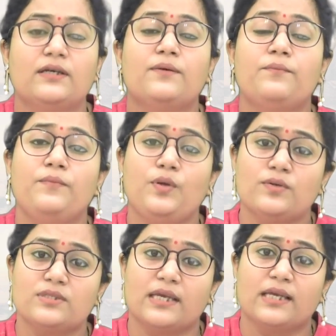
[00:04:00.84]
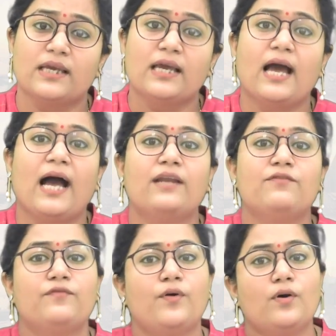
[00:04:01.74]
music,
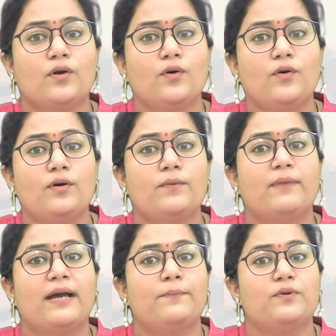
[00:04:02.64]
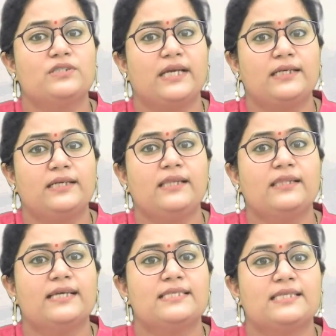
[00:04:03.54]
and folklore by projecting
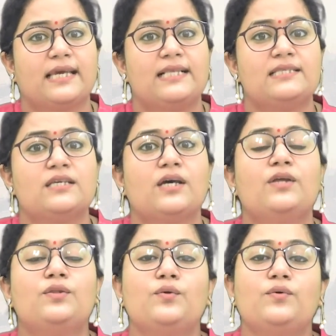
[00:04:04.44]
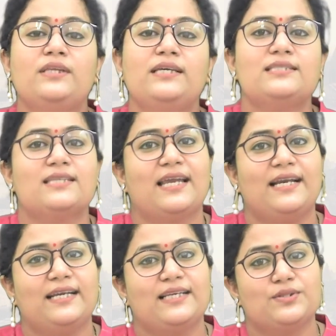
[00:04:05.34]
their skills through these
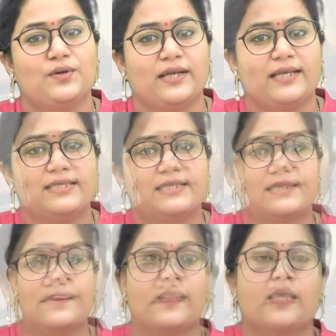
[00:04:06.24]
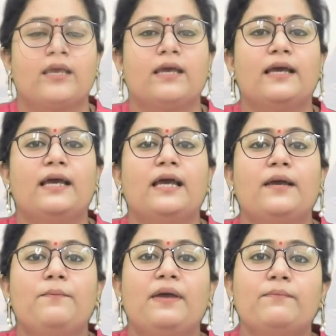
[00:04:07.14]
heritage hotels.
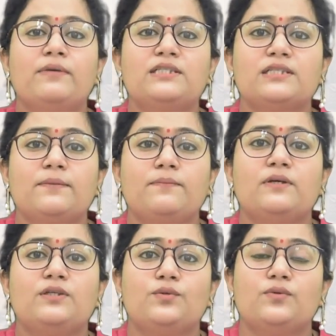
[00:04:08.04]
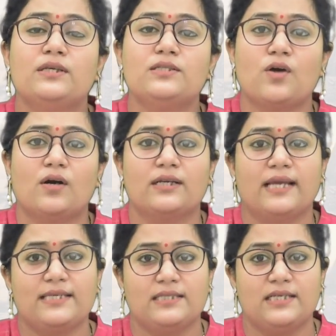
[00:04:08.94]
Membership to this
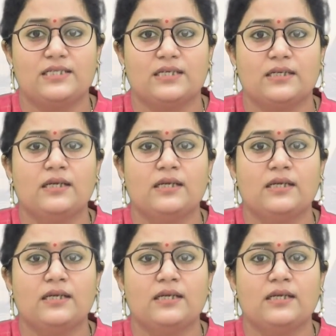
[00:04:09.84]
organization